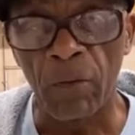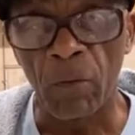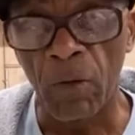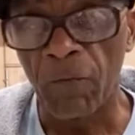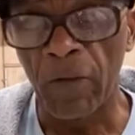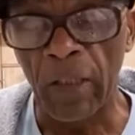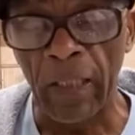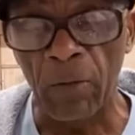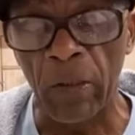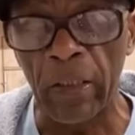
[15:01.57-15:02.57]
we feel
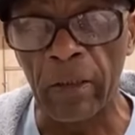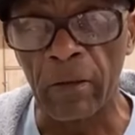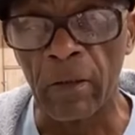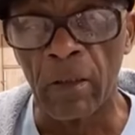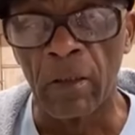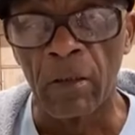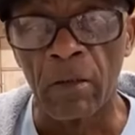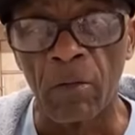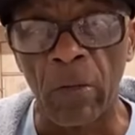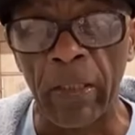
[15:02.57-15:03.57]
like we can
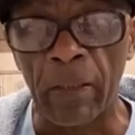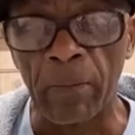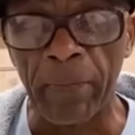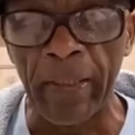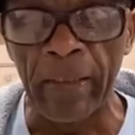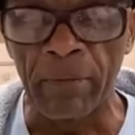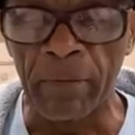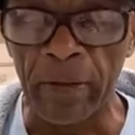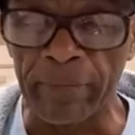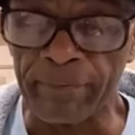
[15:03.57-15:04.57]
compete,
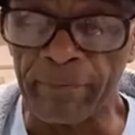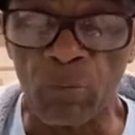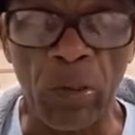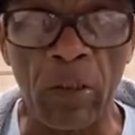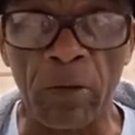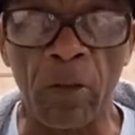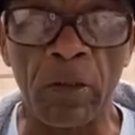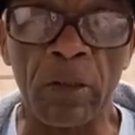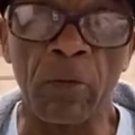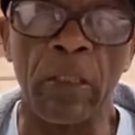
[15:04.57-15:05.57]
but we don't know
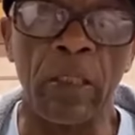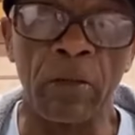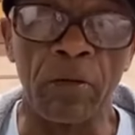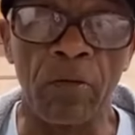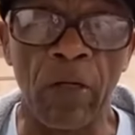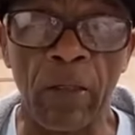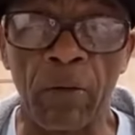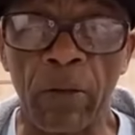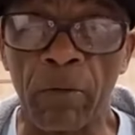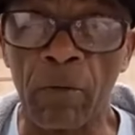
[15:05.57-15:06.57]
until we get on the track.
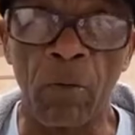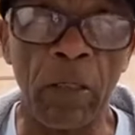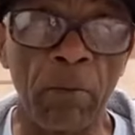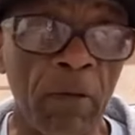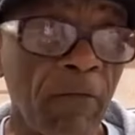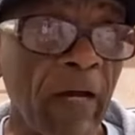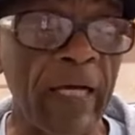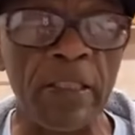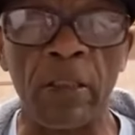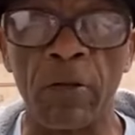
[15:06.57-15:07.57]
We can be
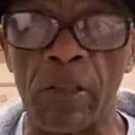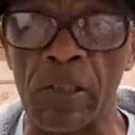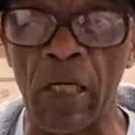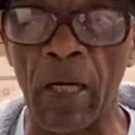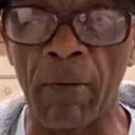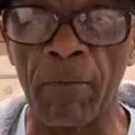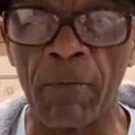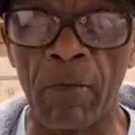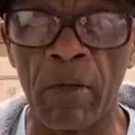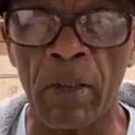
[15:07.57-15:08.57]
fast here in the shop.
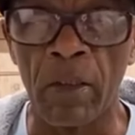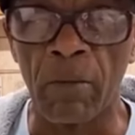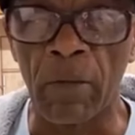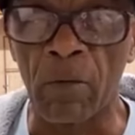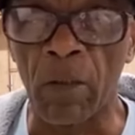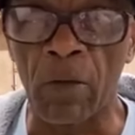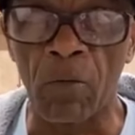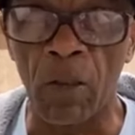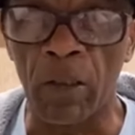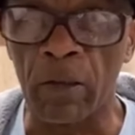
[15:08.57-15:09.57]
I mean, we could
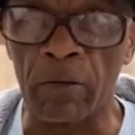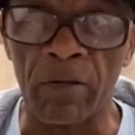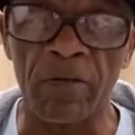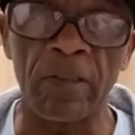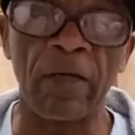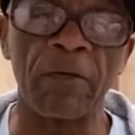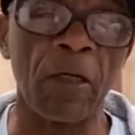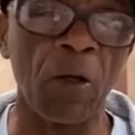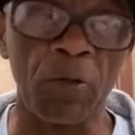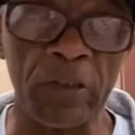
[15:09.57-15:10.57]
run
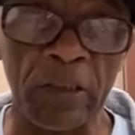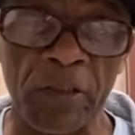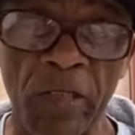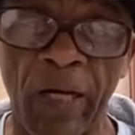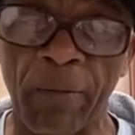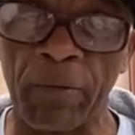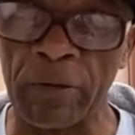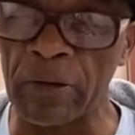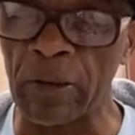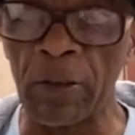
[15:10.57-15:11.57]
7.0s in the shop, but
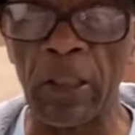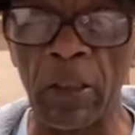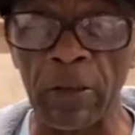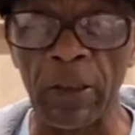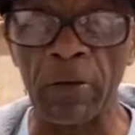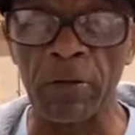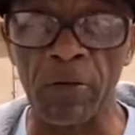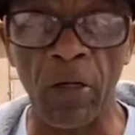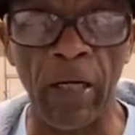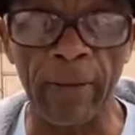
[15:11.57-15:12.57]
until you get out there on
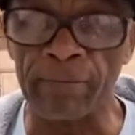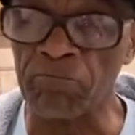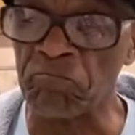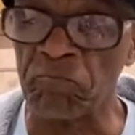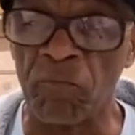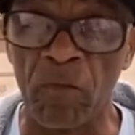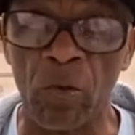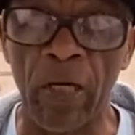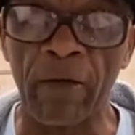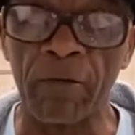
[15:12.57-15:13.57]
the track,
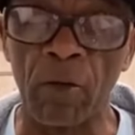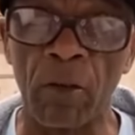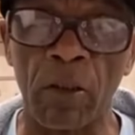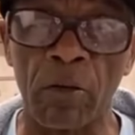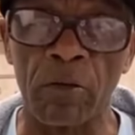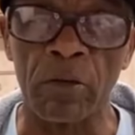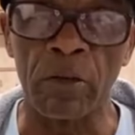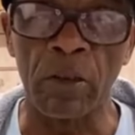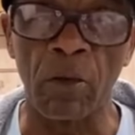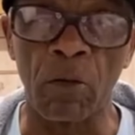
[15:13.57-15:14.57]
you have no clue.
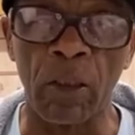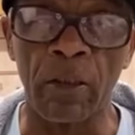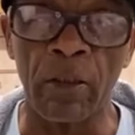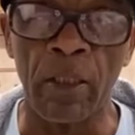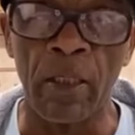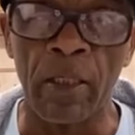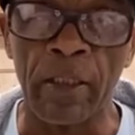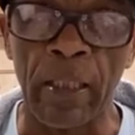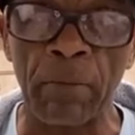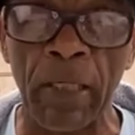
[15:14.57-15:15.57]
So
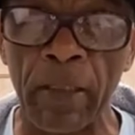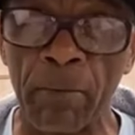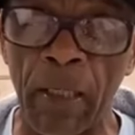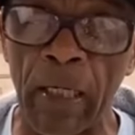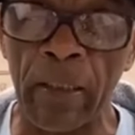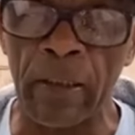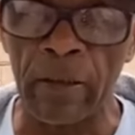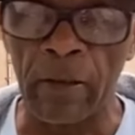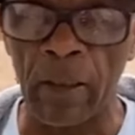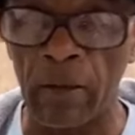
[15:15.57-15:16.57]
keep that in mind.
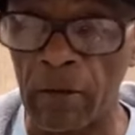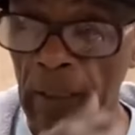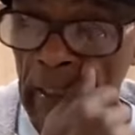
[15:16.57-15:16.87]
And like I